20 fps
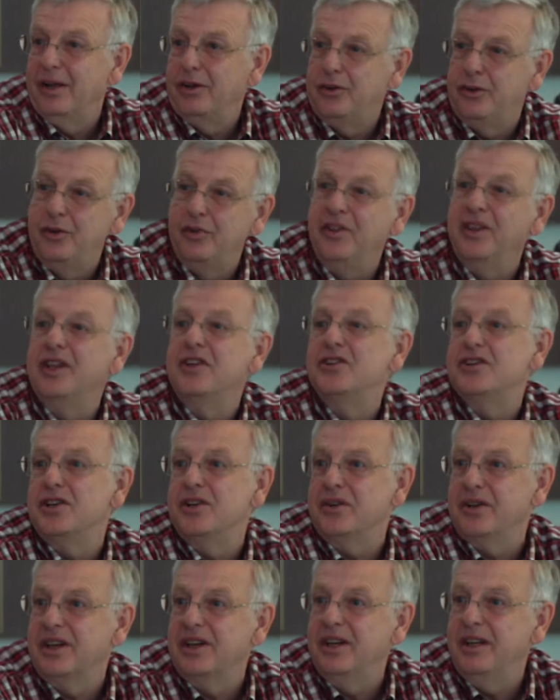to the
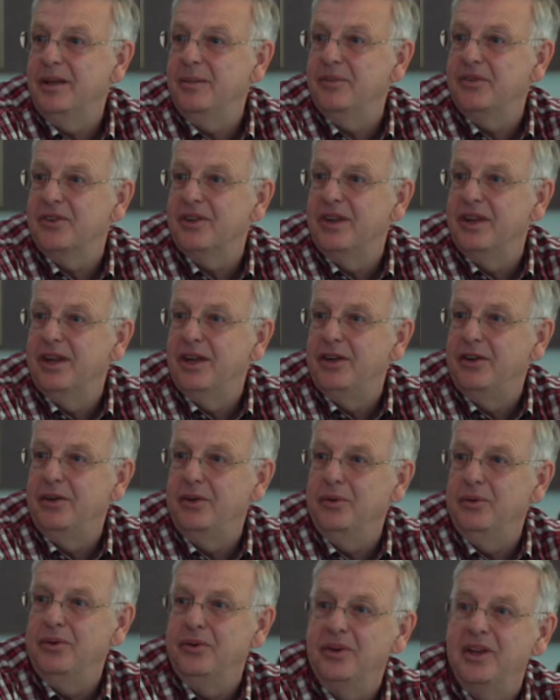engineering teams
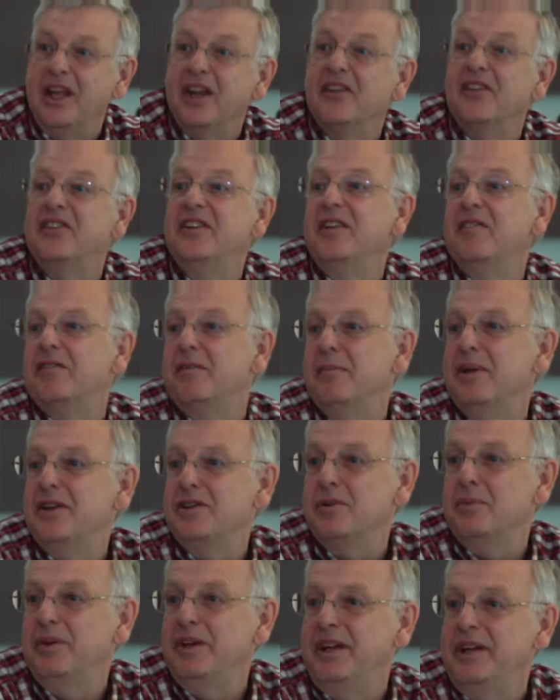to get us the
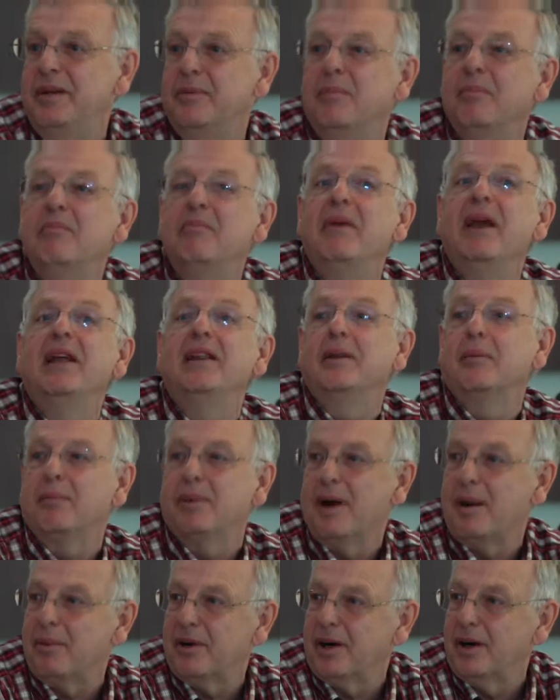information we need to make the
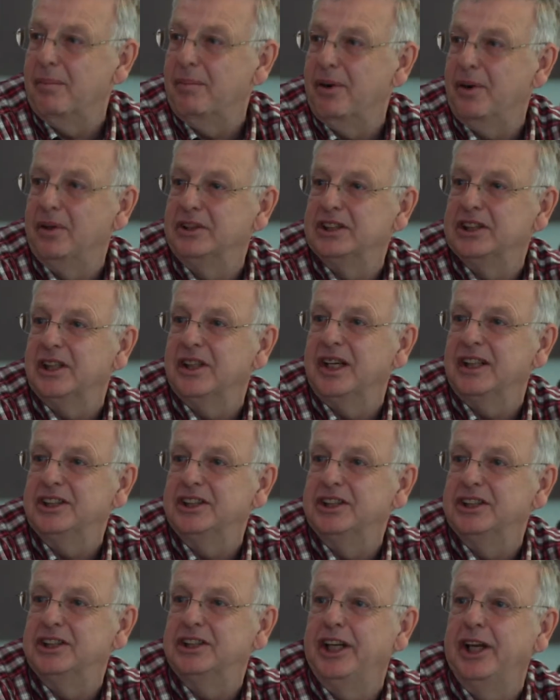proper component
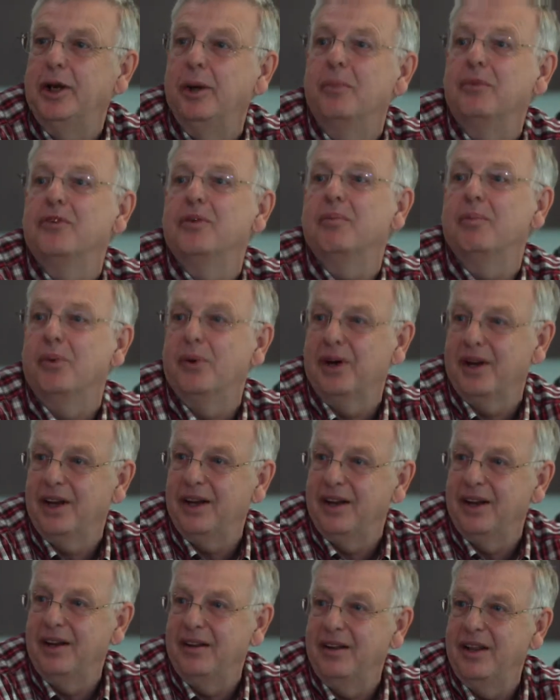selections to help support
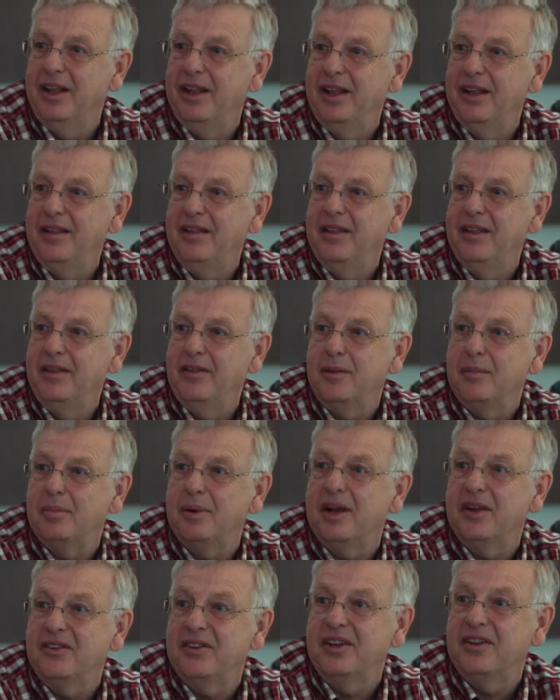the
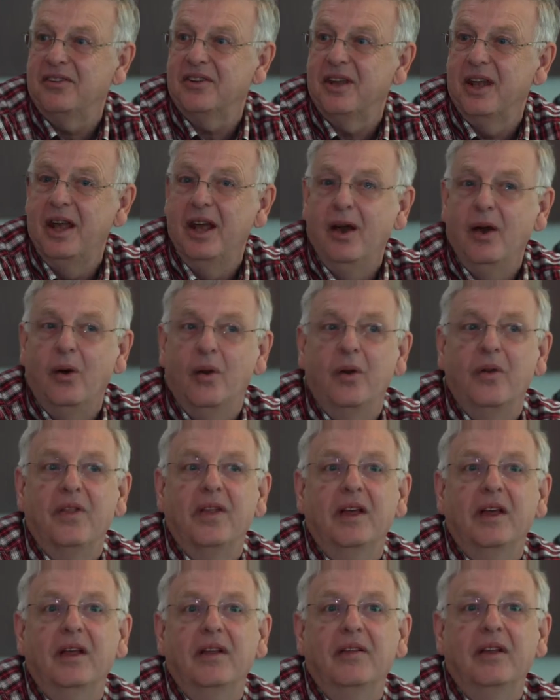process or
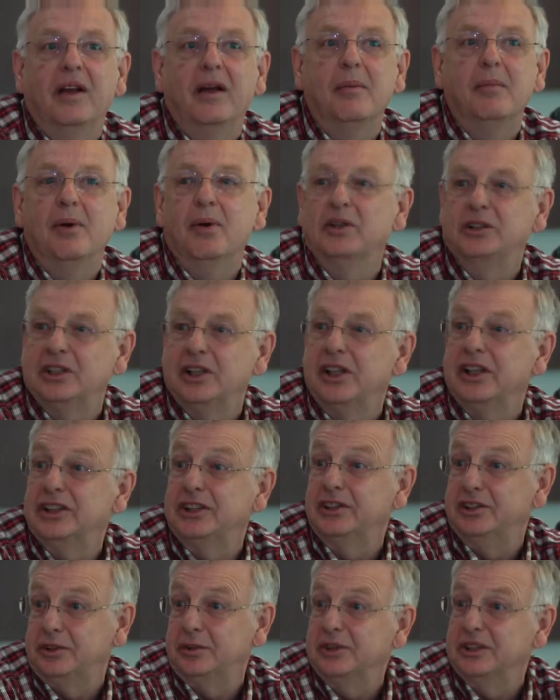the component
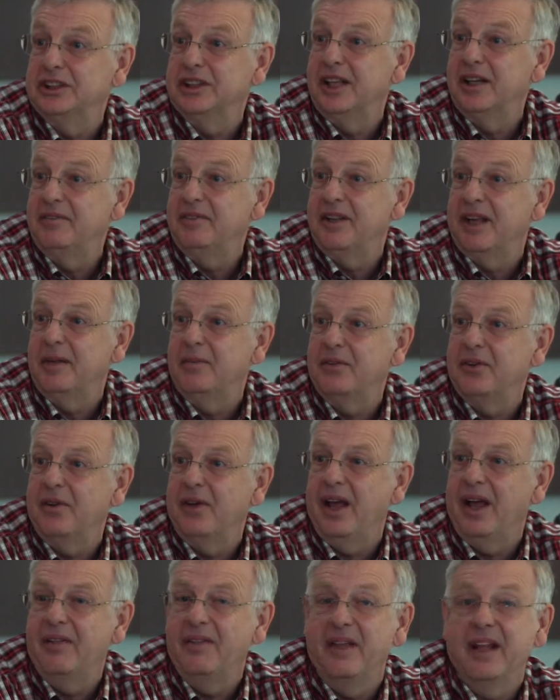selection through its lifetime.
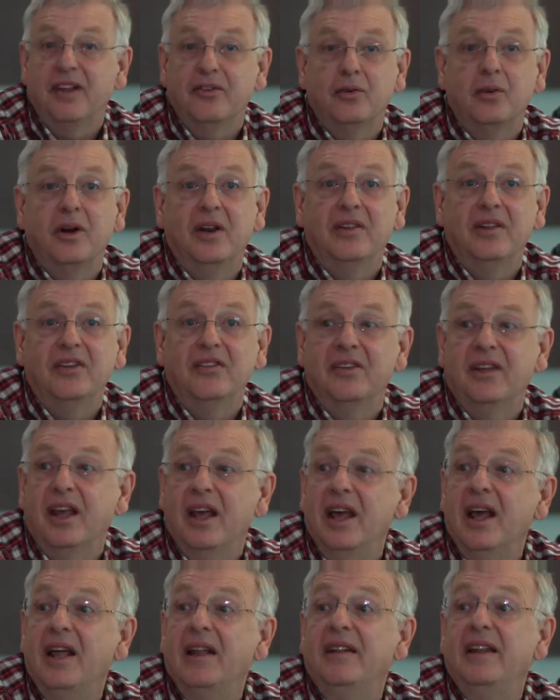So I think that's one of the things
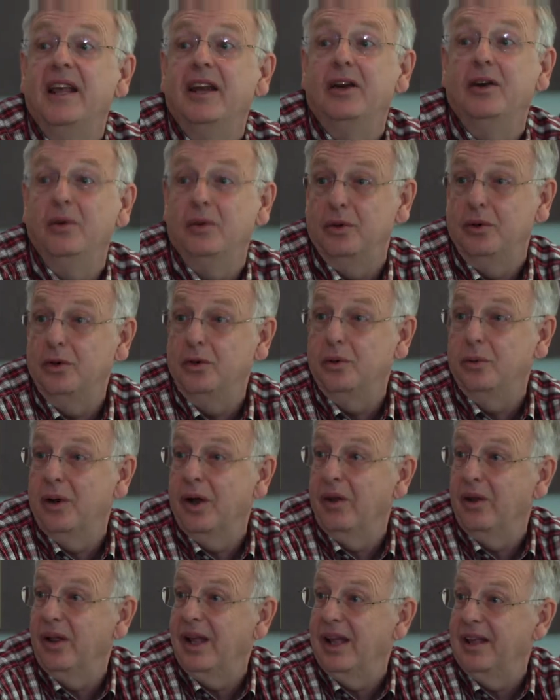they do
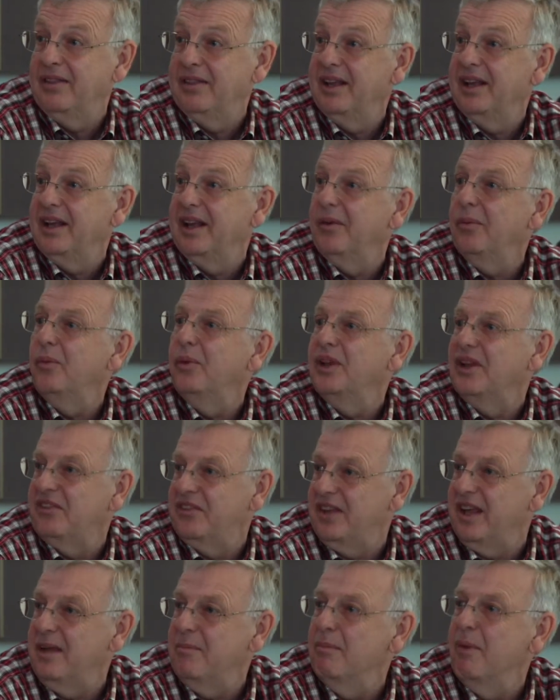well. I think with the
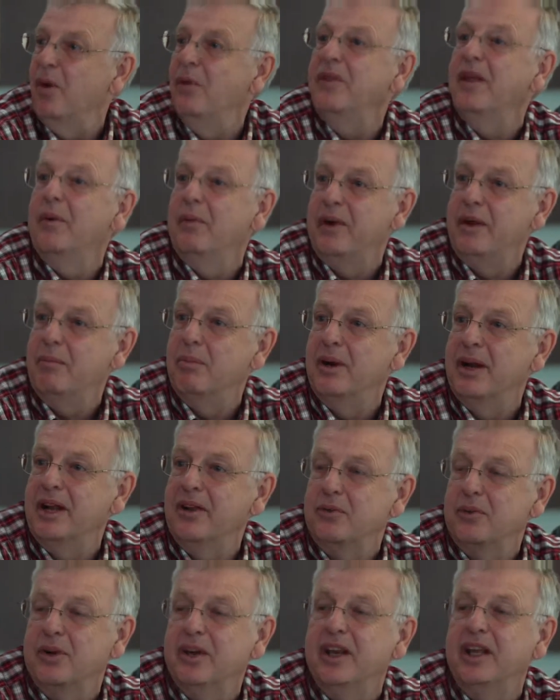same mode that we bring
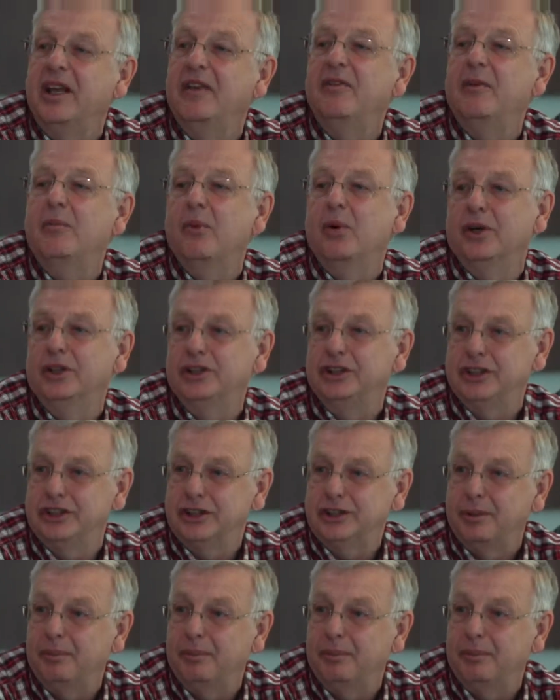is we're going to give you more than just